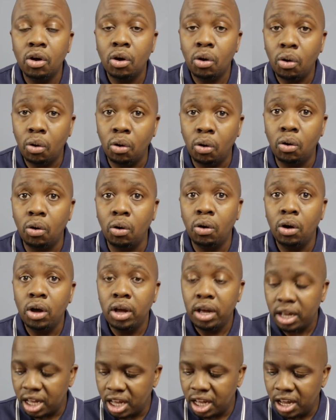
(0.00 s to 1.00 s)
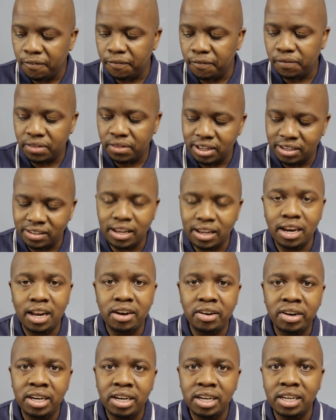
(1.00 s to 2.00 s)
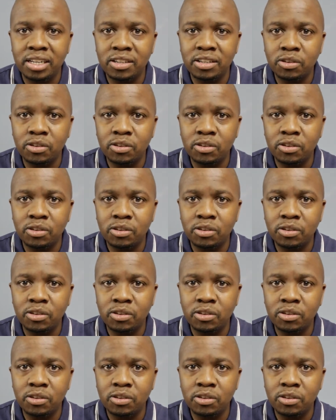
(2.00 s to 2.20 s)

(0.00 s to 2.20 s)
or if the salary is